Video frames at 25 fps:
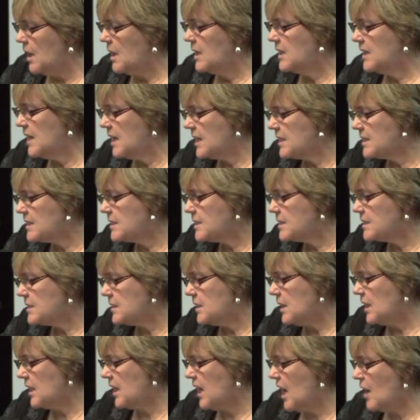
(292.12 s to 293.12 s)
Yes,
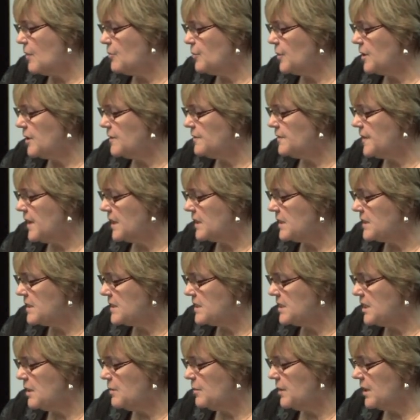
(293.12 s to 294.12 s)
a government-funded
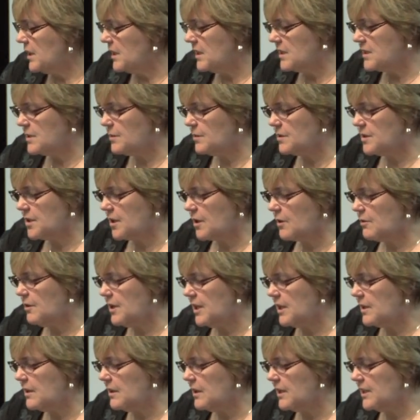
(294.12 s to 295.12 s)
stimulus was a
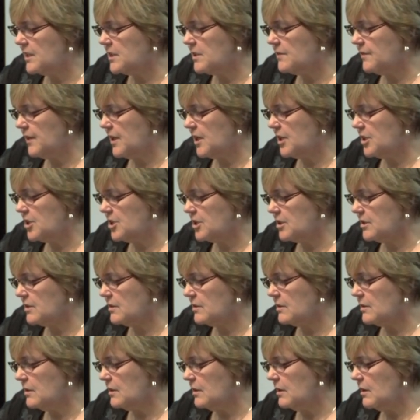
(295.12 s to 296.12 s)
critical
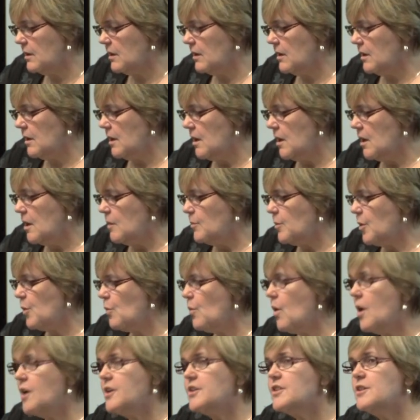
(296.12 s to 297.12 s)
intervention, but
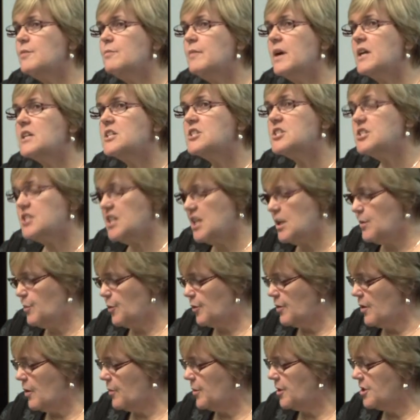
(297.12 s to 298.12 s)
what of the much
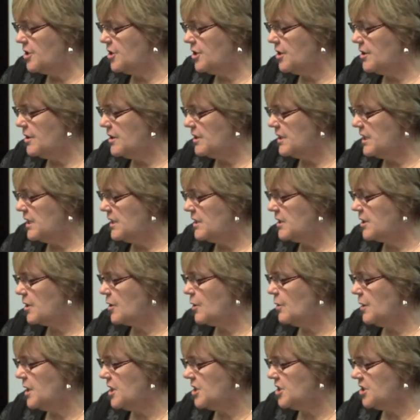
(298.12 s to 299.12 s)
deeper opportunity to
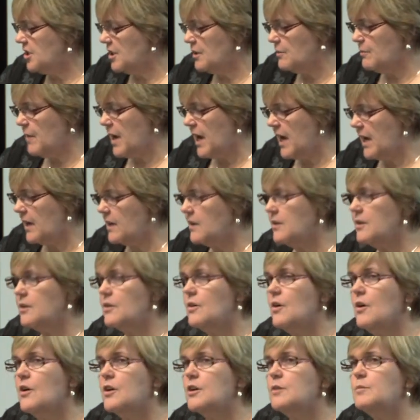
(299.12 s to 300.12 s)
question market
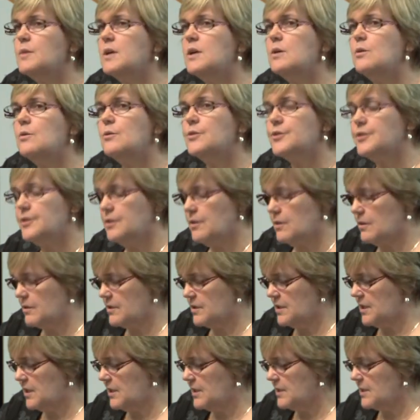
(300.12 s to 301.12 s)
economy
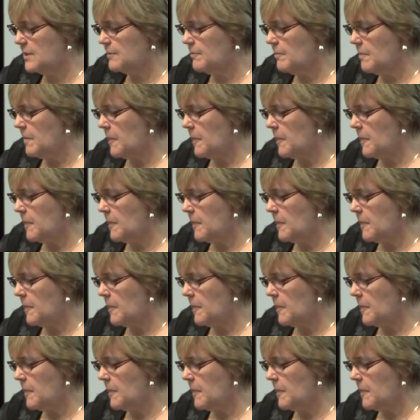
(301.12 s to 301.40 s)
orthodoxies,